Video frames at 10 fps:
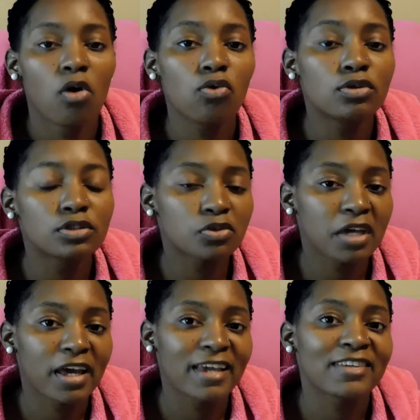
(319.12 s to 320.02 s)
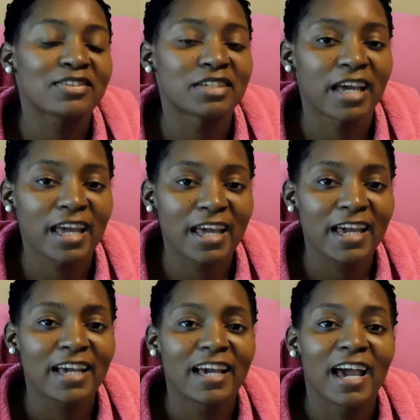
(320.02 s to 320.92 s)
"Oh, it's okay, it's
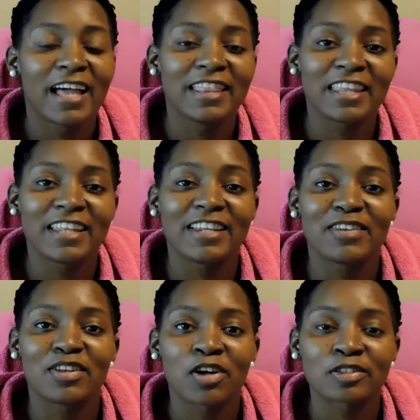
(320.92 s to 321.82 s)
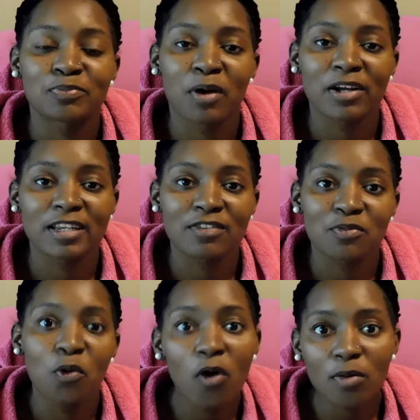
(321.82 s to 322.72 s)
okay." And then the dog's barking
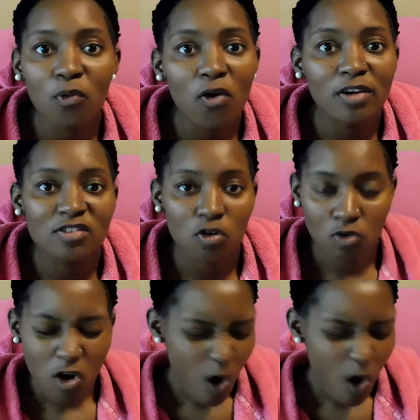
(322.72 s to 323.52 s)
even more and more, you know.